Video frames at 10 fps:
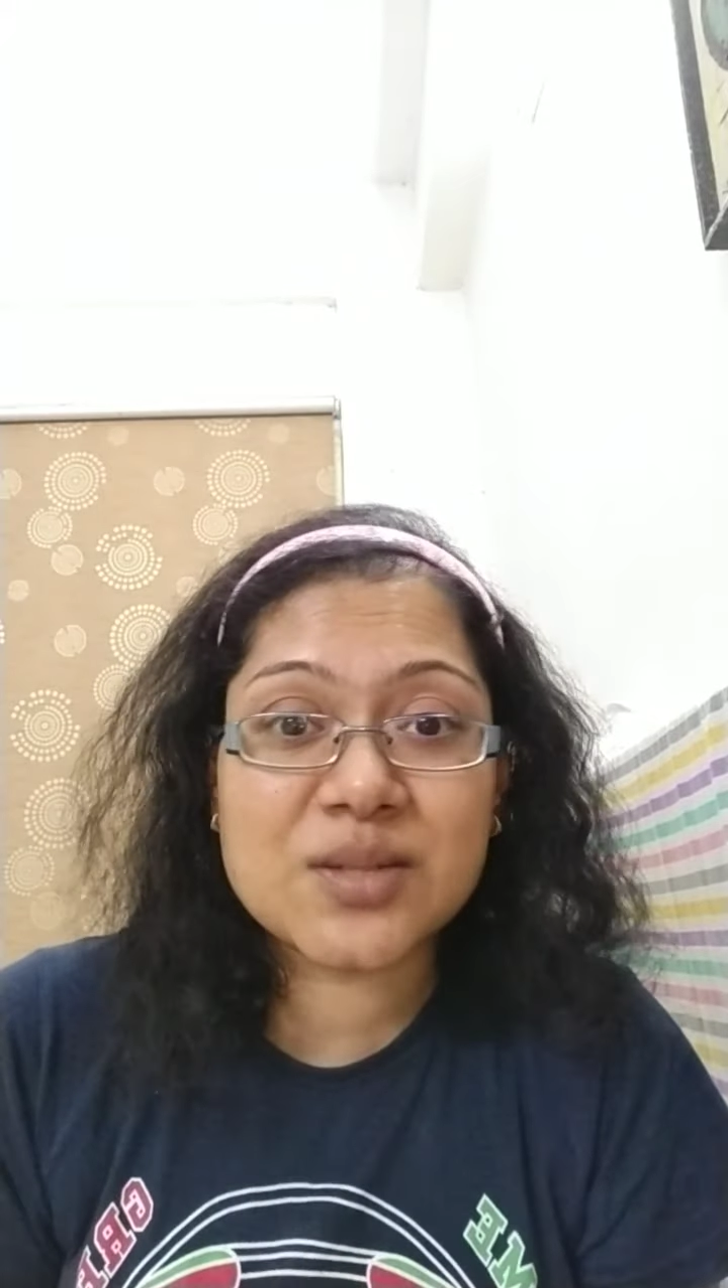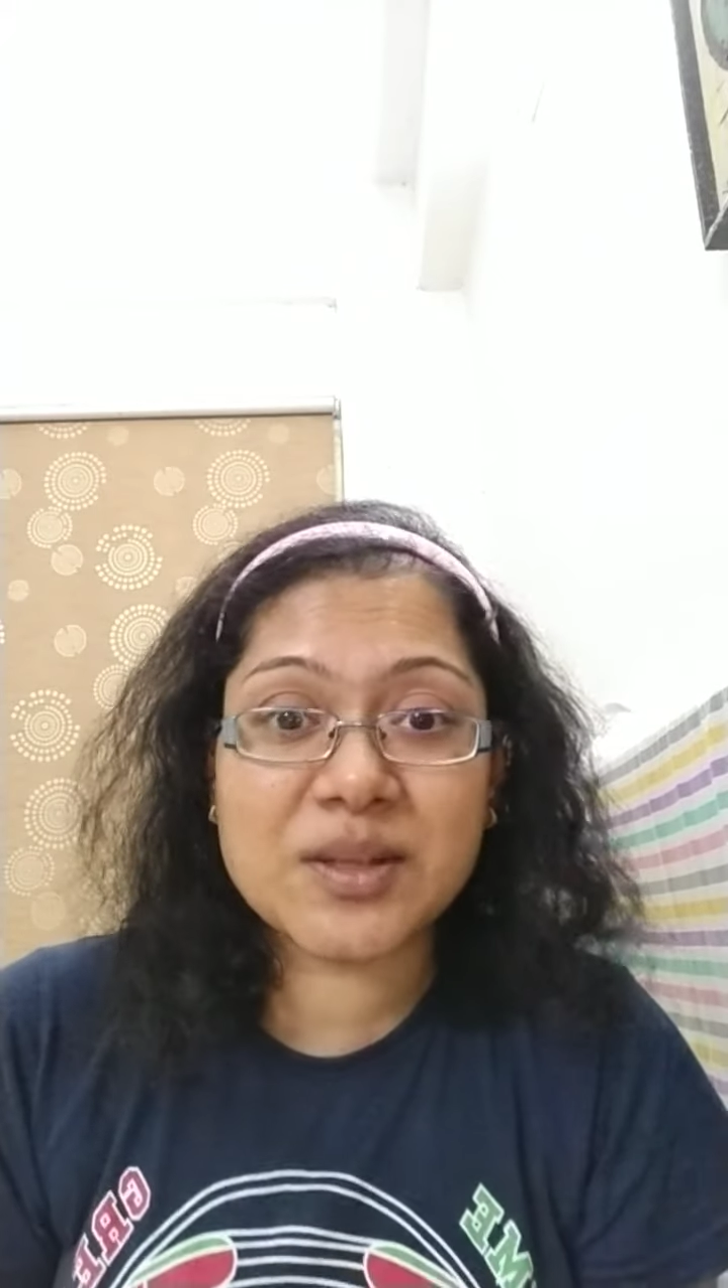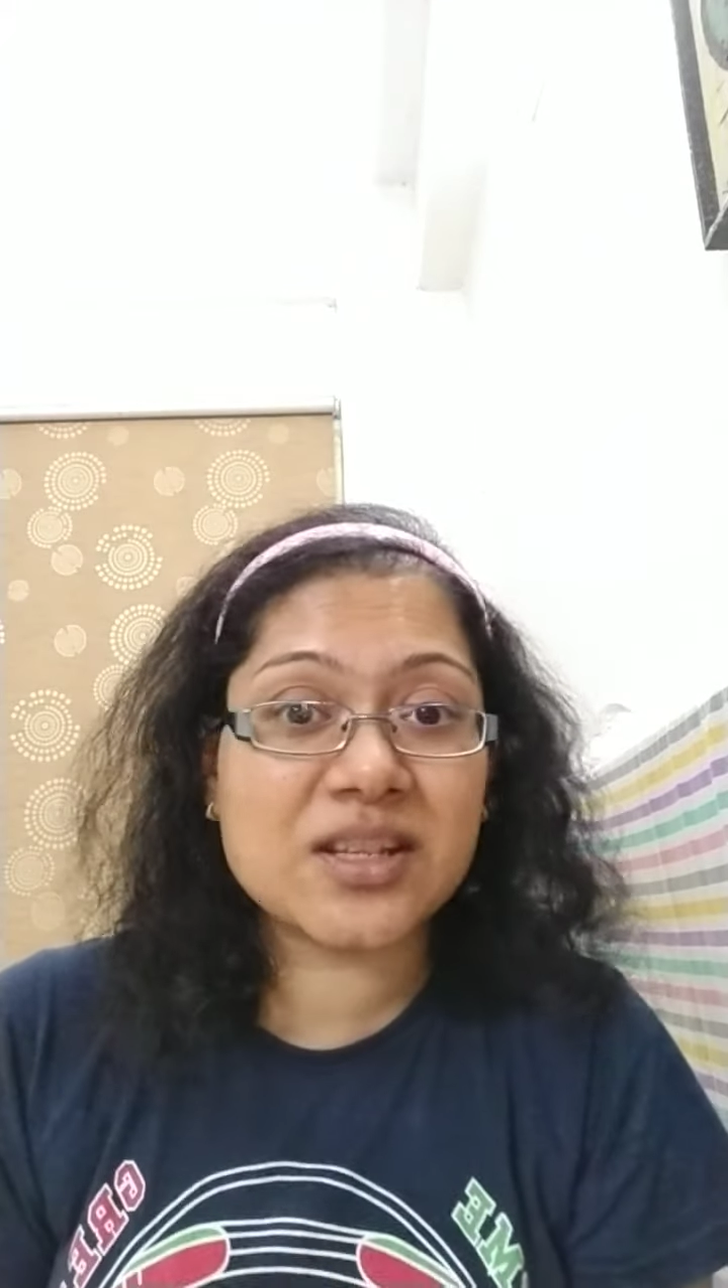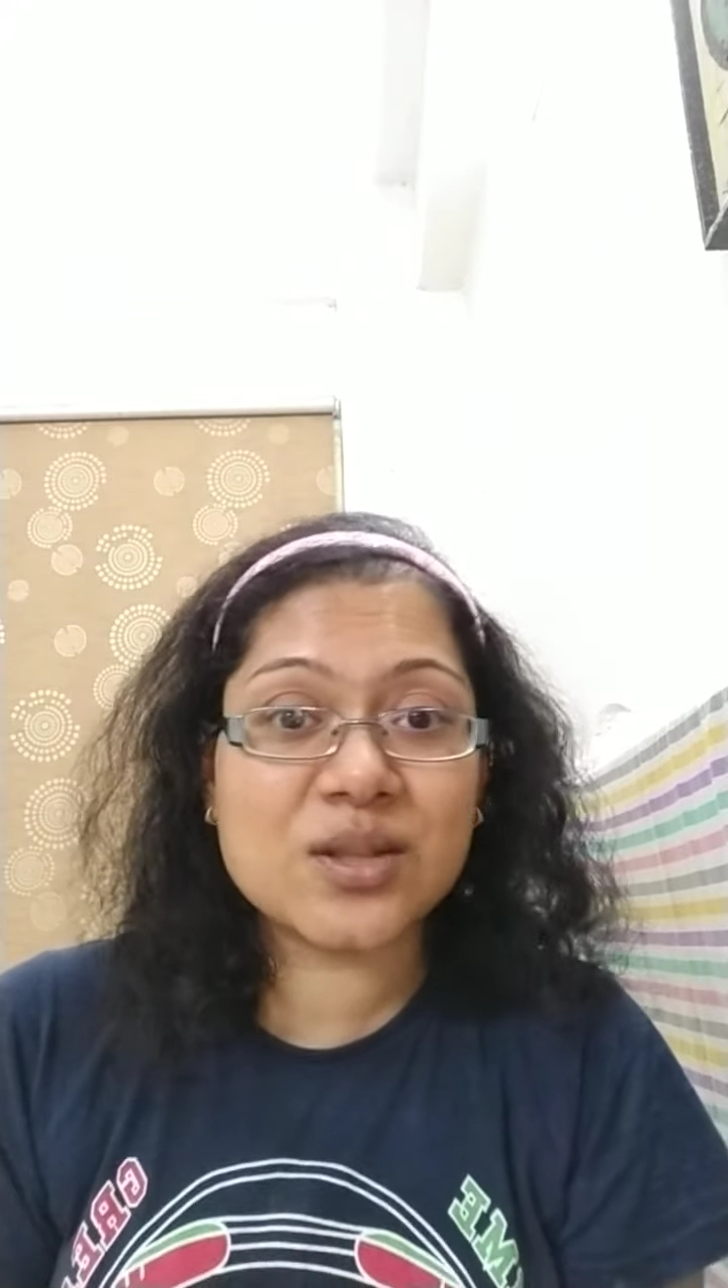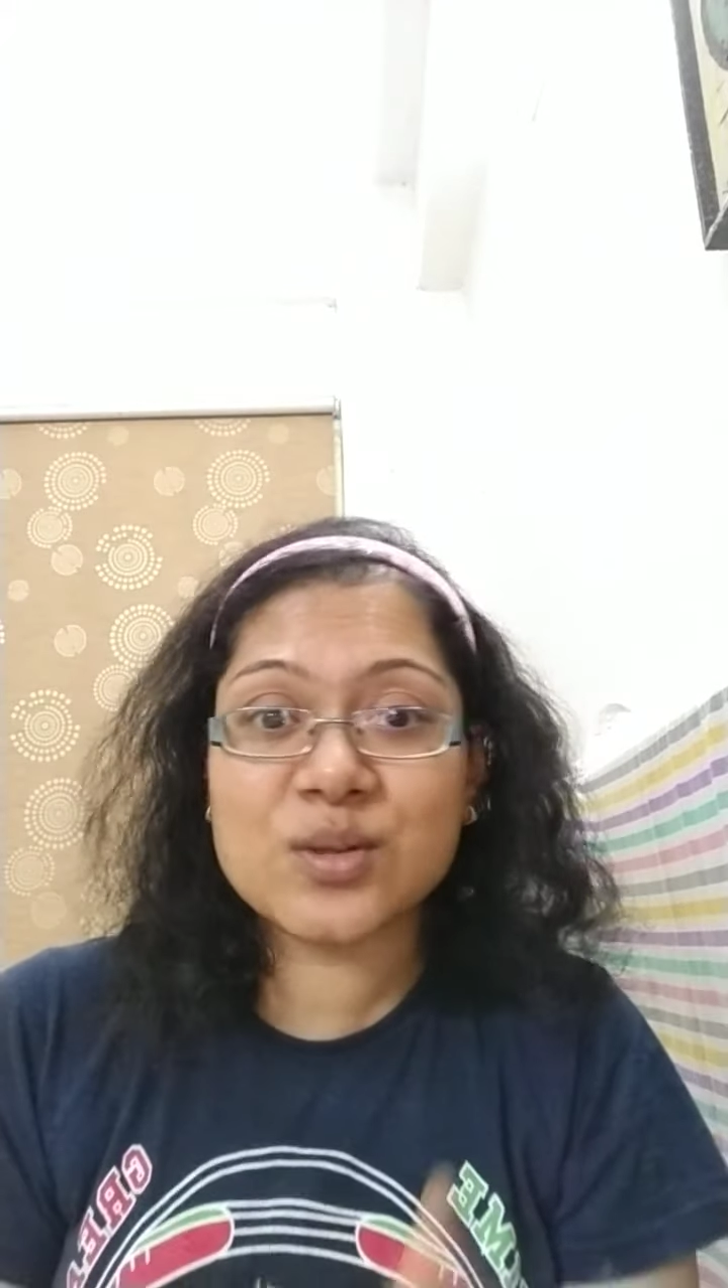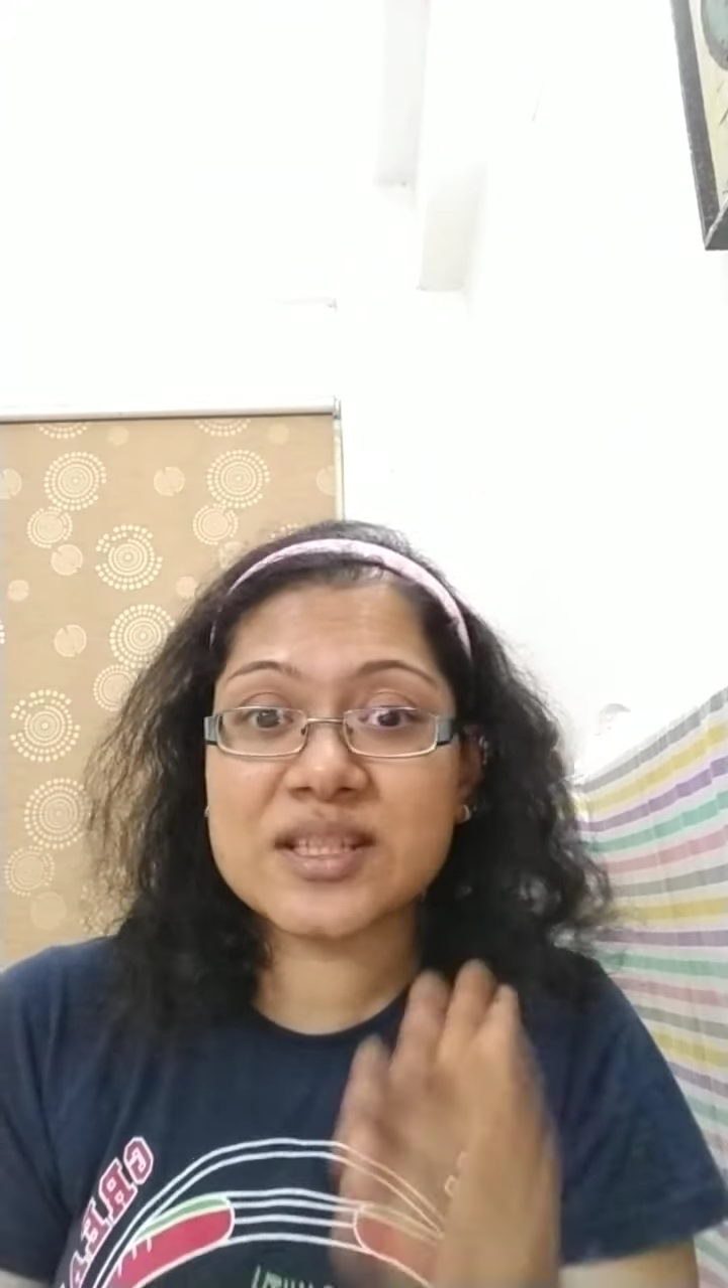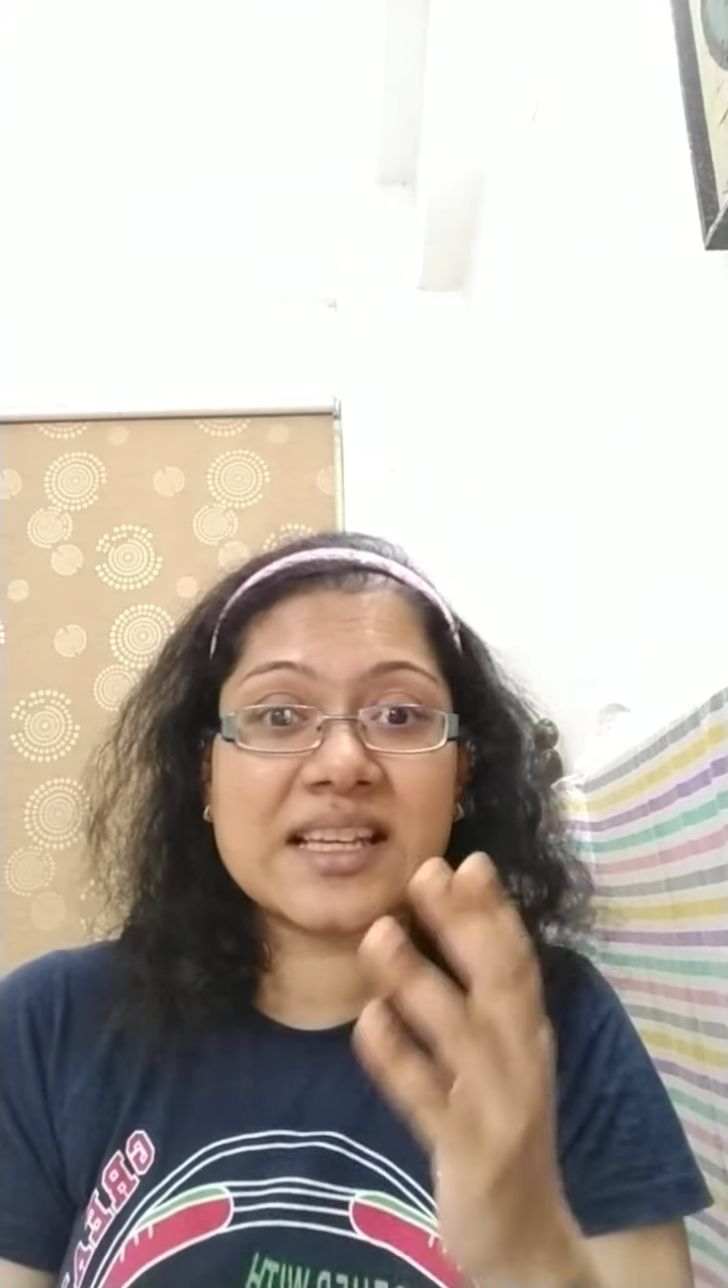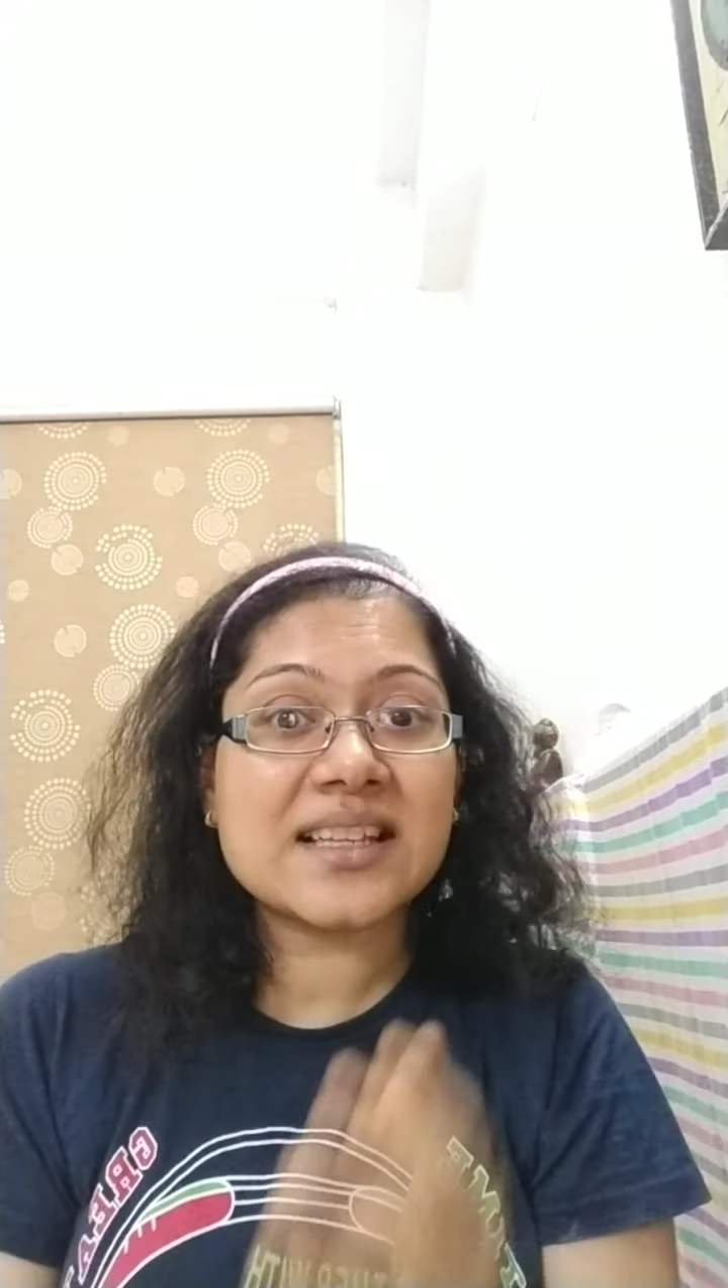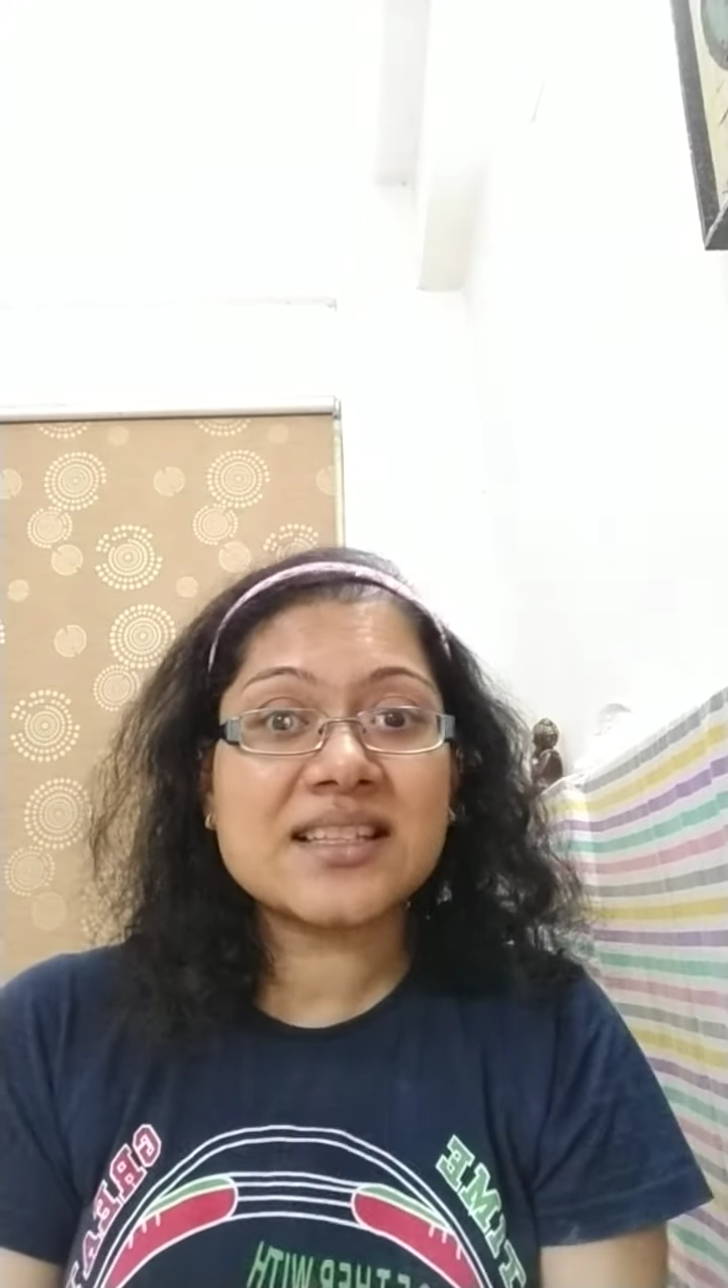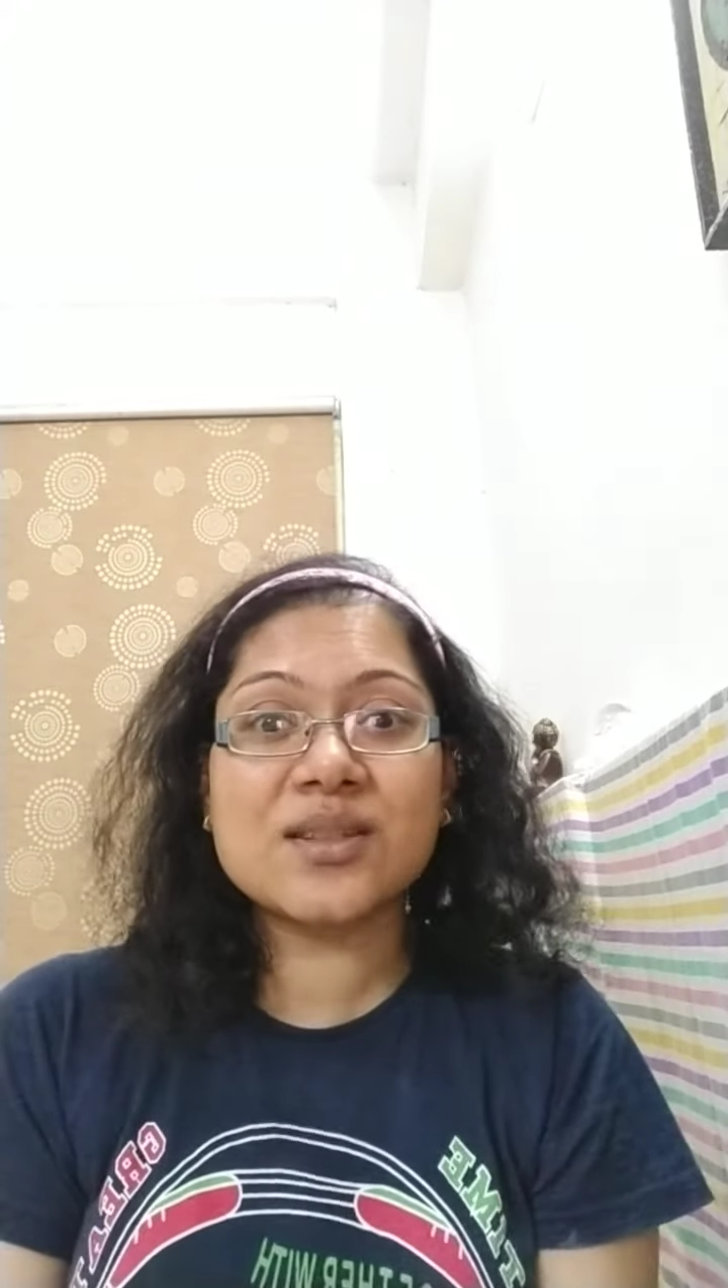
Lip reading: because those days,